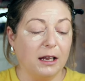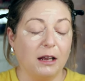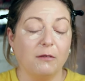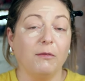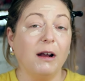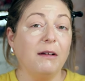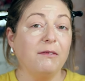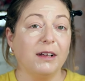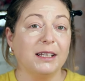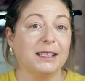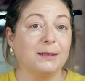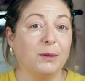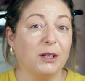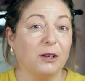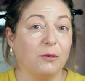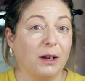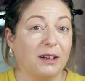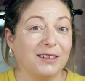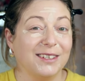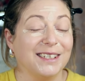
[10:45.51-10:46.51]
And Revlon's been
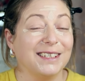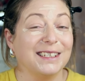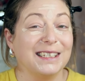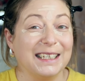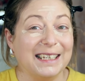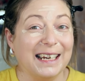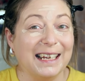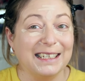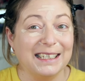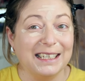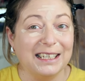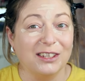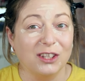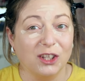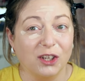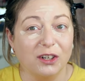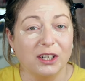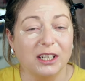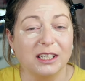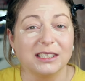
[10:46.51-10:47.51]
around since the
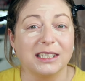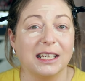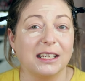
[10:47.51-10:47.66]
1930s.